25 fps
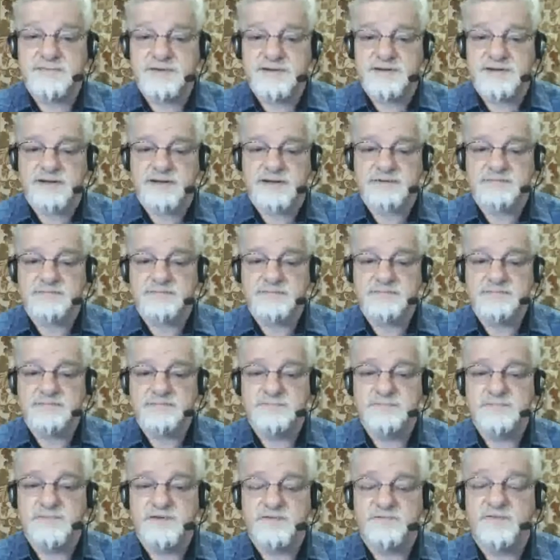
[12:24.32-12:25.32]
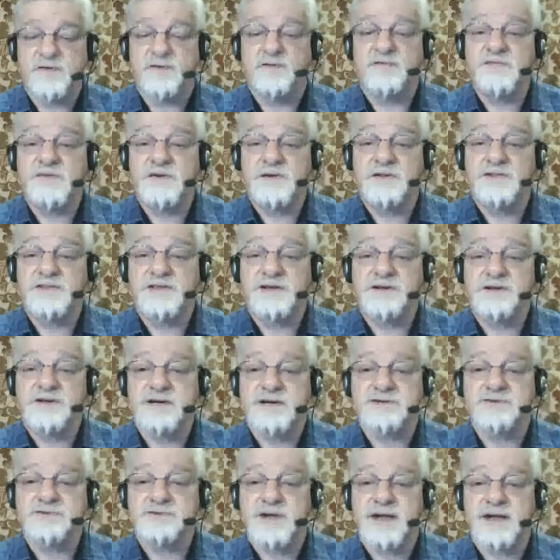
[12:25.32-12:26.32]
um, fulfill the
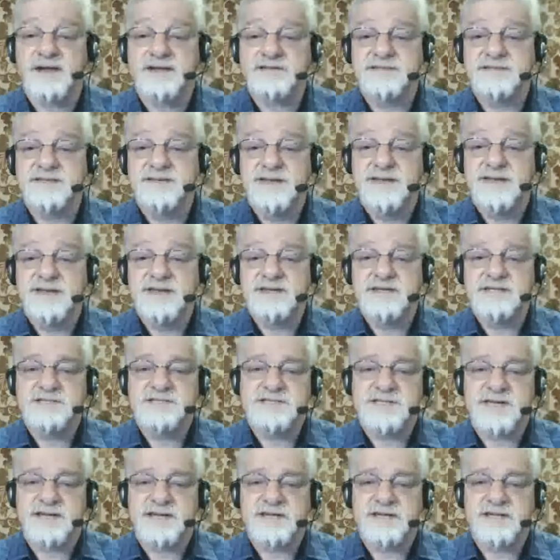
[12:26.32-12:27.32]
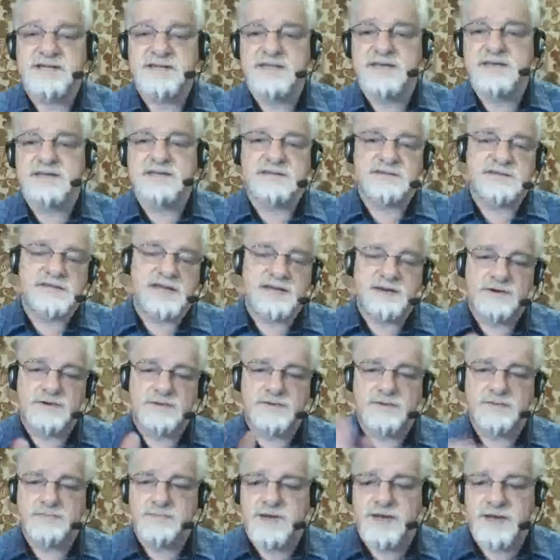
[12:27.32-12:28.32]
contract, saying that they
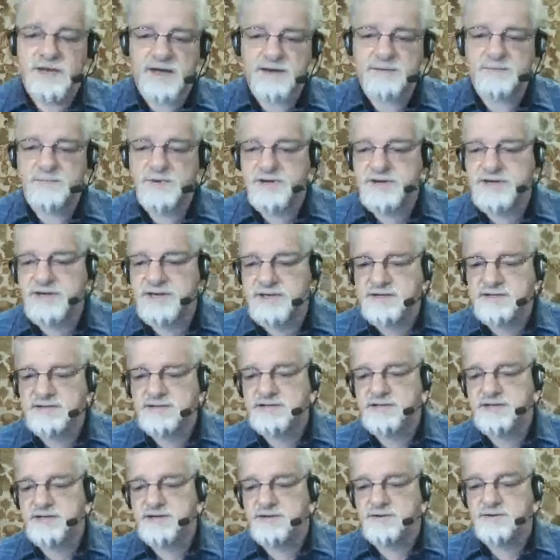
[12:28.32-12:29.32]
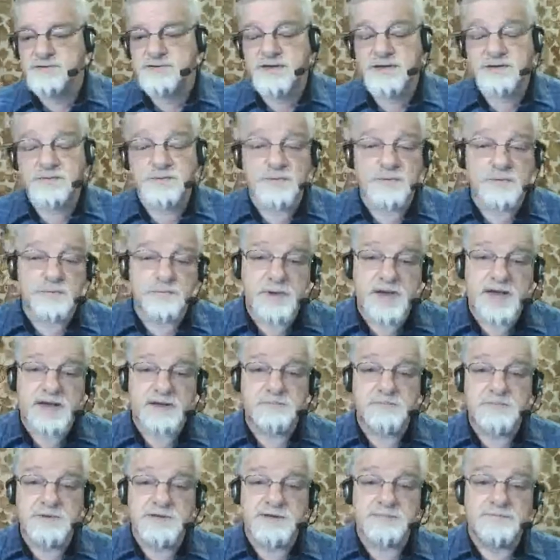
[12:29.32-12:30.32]
owed them a lot of money and you know they were
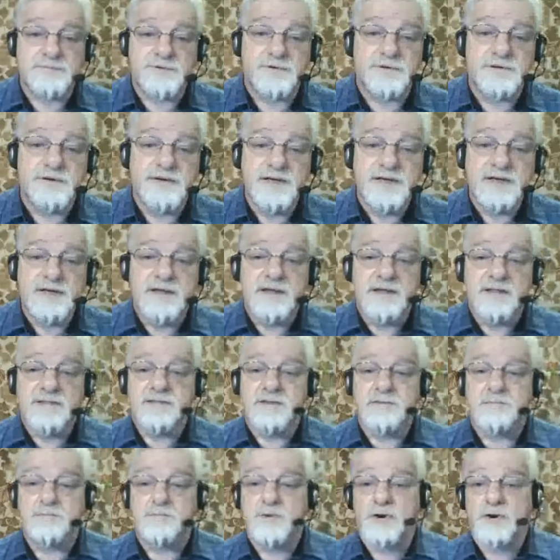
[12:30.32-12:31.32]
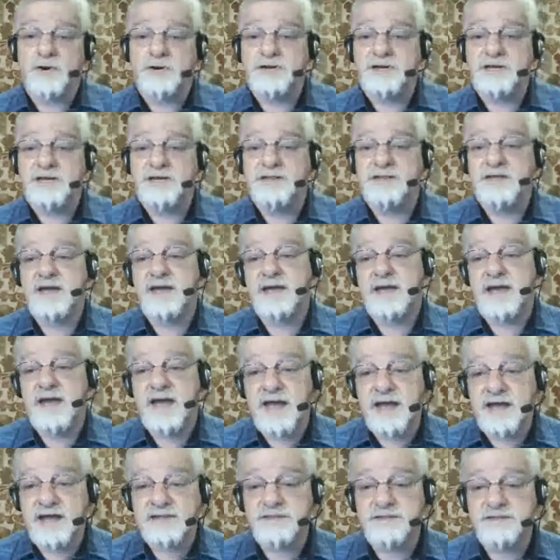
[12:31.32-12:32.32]
bad people. The party that
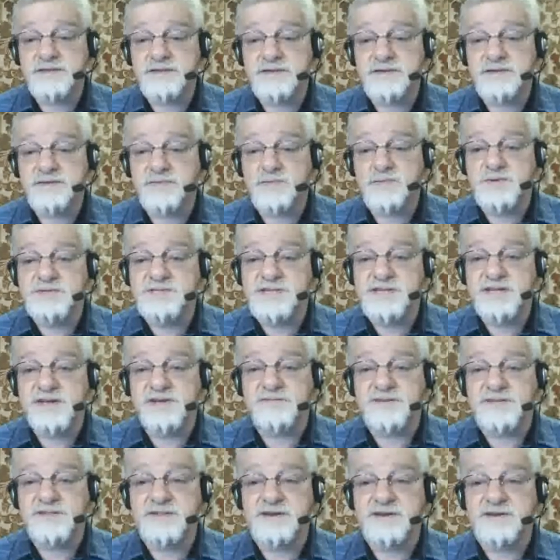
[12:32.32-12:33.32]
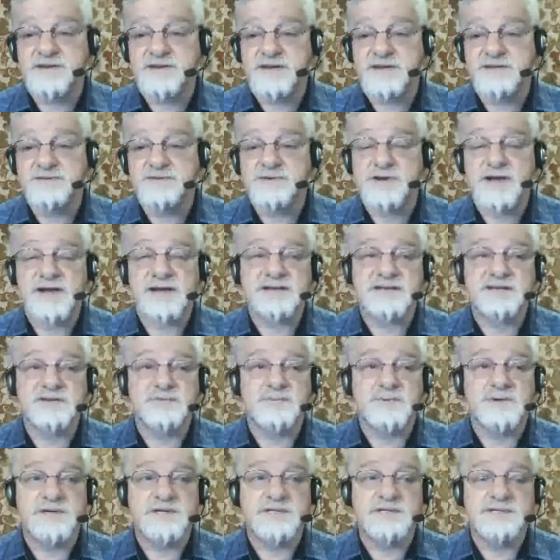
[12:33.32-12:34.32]
had was given the contract
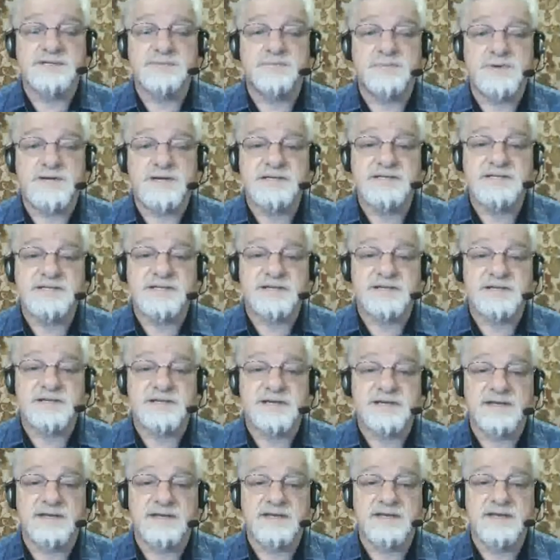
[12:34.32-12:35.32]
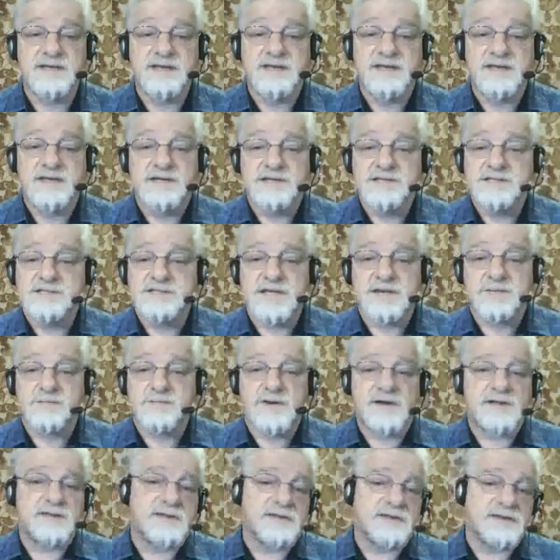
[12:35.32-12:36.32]
was basically said,
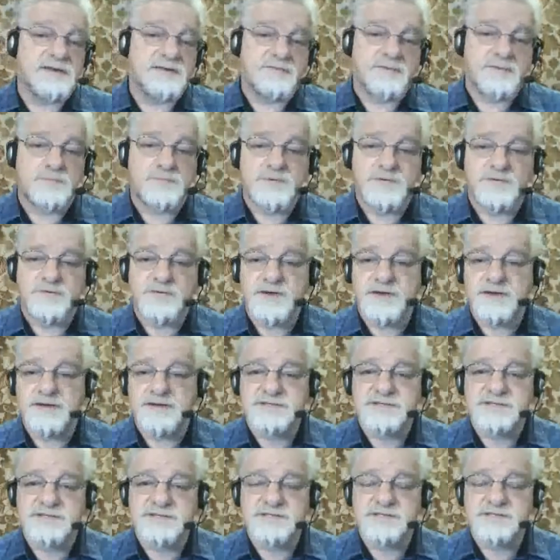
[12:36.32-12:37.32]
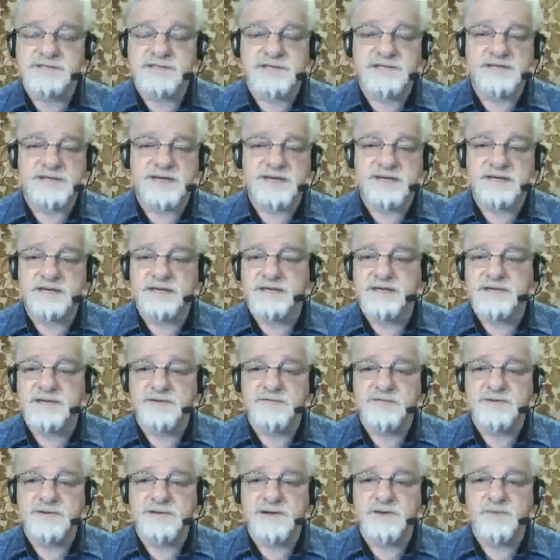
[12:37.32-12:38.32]
well, they never provided us the data and
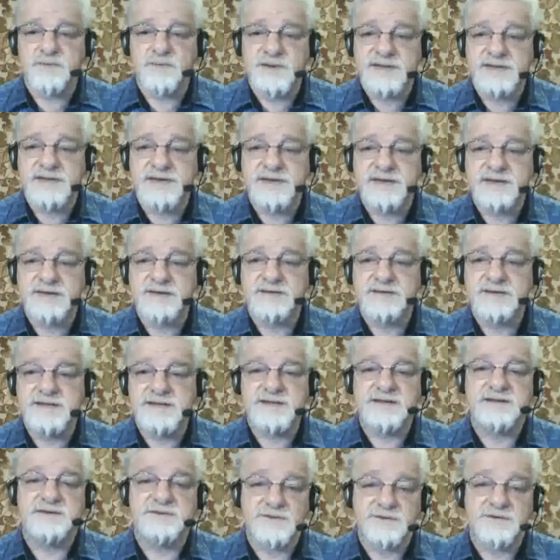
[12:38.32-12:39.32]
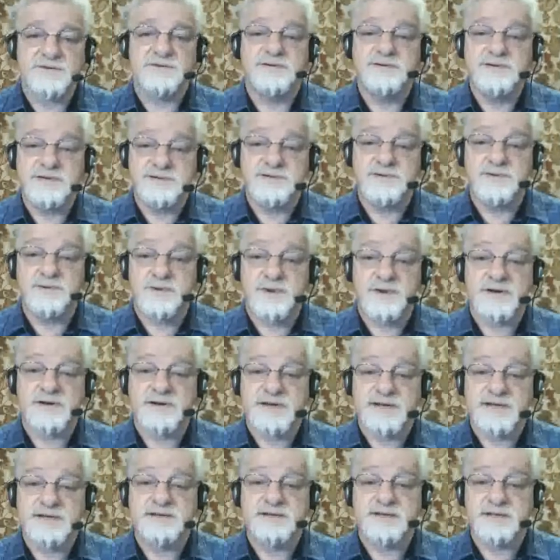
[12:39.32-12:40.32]
everything we needed in order to do our
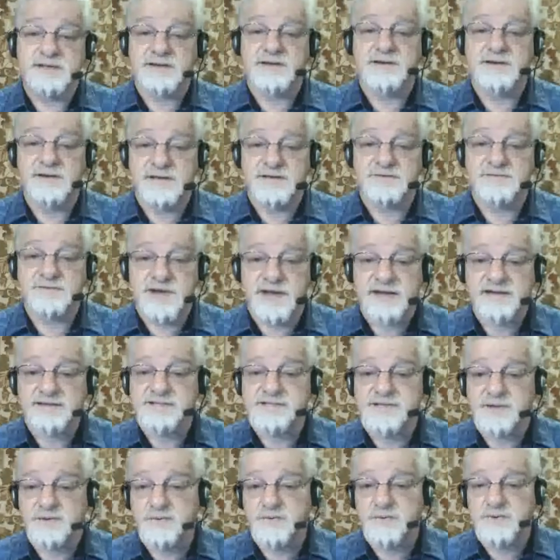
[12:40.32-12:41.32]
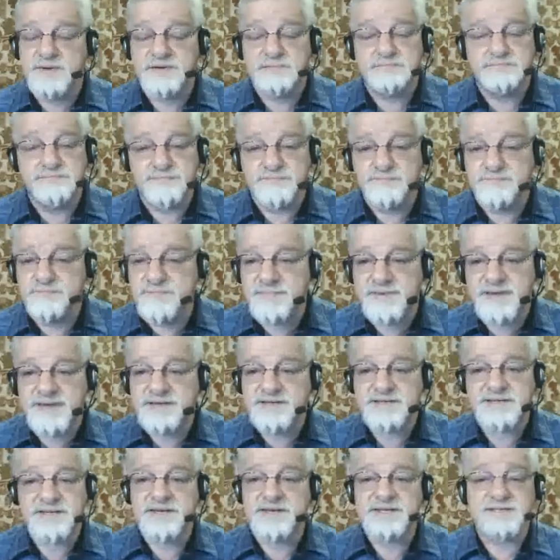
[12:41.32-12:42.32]
end of the contract, so we're
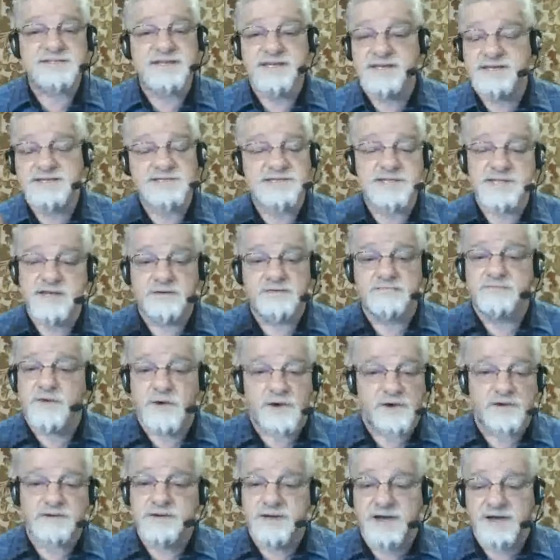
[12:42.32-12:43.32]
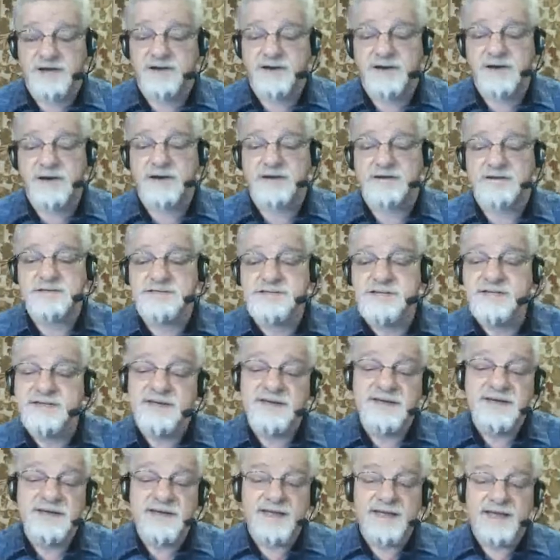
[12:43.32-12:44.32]
it, it, it's their fault, not ours.
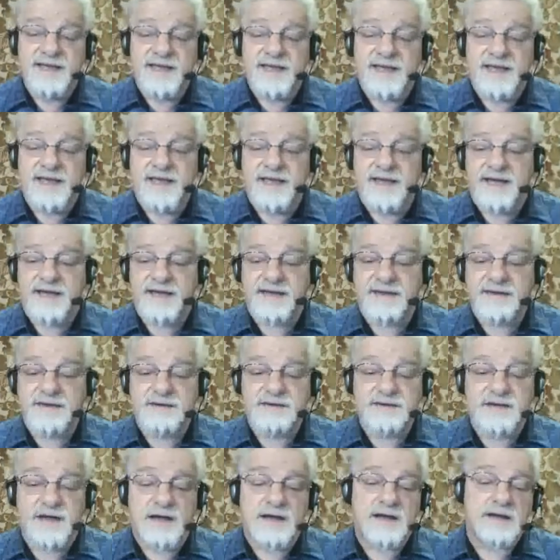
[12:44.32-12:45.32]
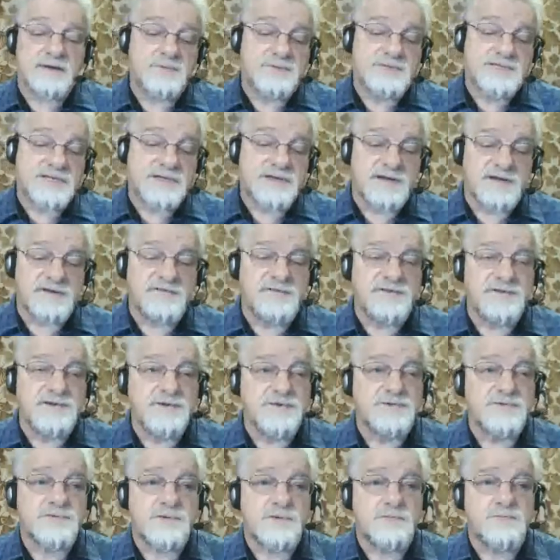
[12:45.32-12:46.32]
And I was kind of a
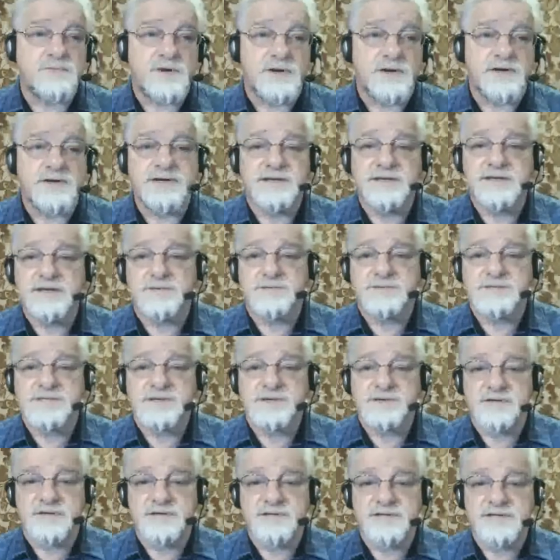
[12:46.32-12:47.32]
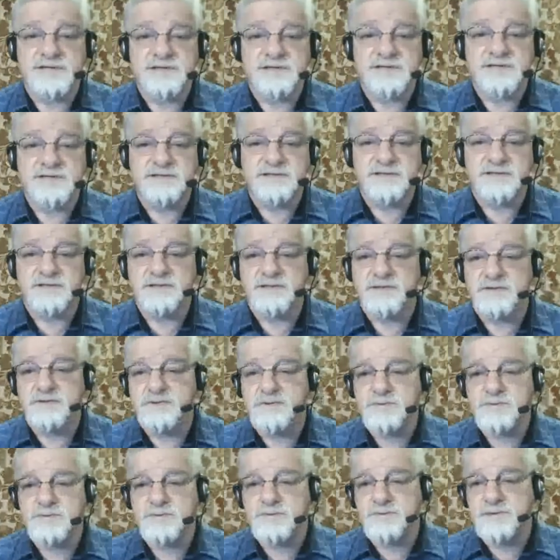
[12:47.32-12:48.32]
neutral party that was called in
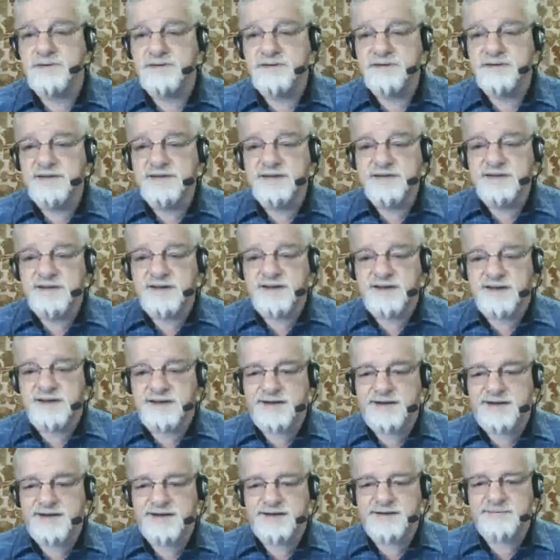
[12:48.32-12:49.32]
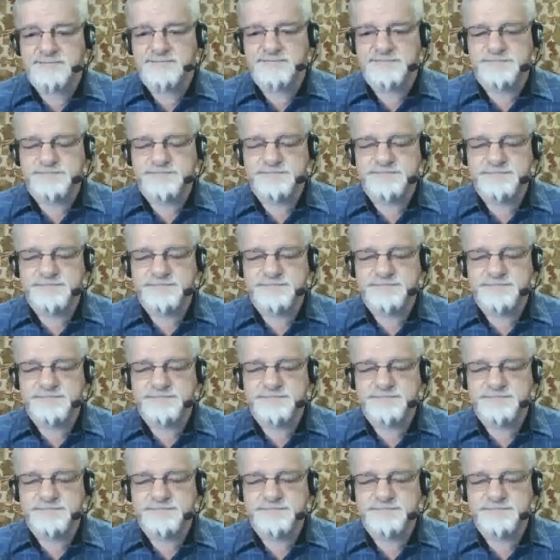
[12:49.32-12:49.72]
to um,